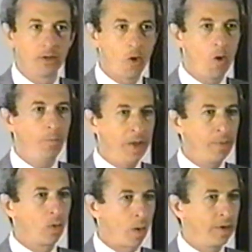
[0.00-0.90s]
Old
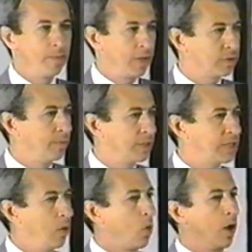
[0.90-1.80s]
people are worried about the mess.
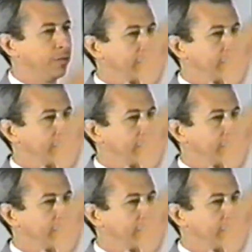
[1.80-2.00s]
They want